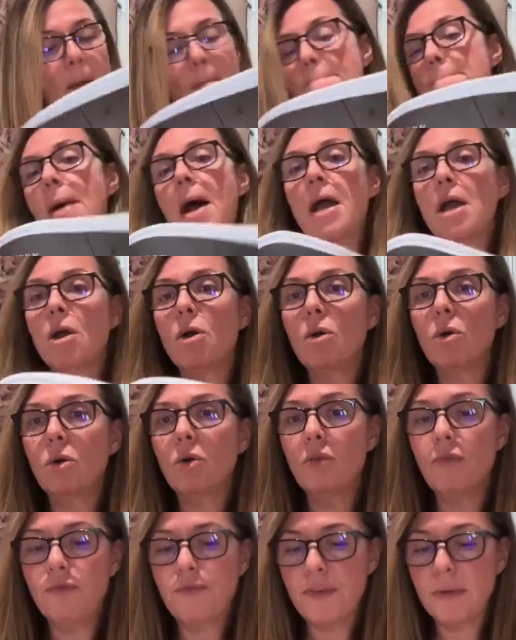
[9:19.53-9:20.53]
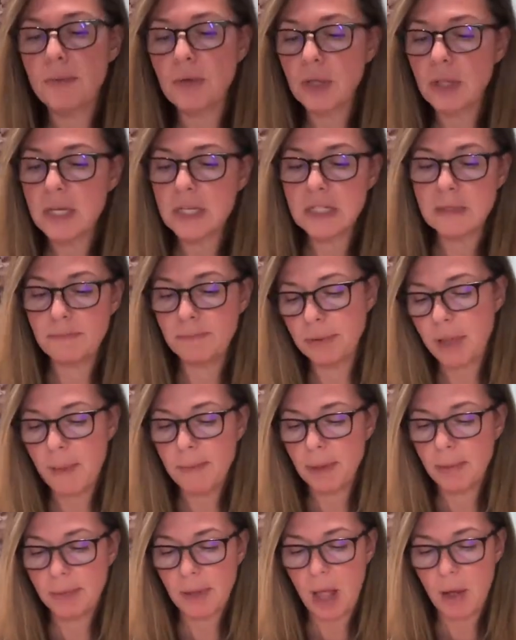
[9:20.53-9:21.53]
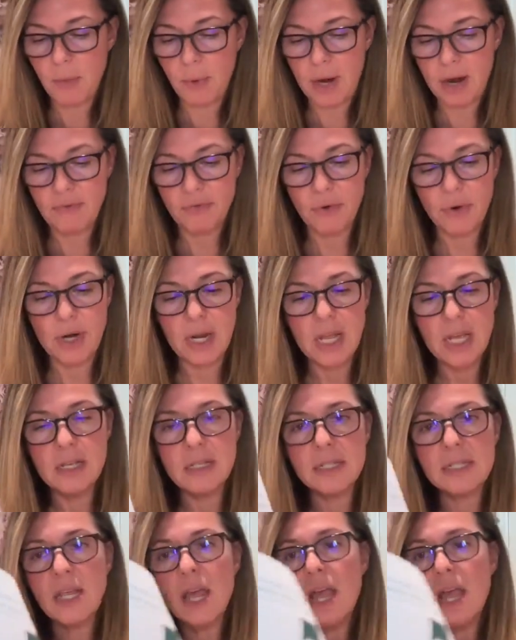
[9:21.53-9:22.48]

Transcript: biofibulous blah, blah, blah, whatever it is.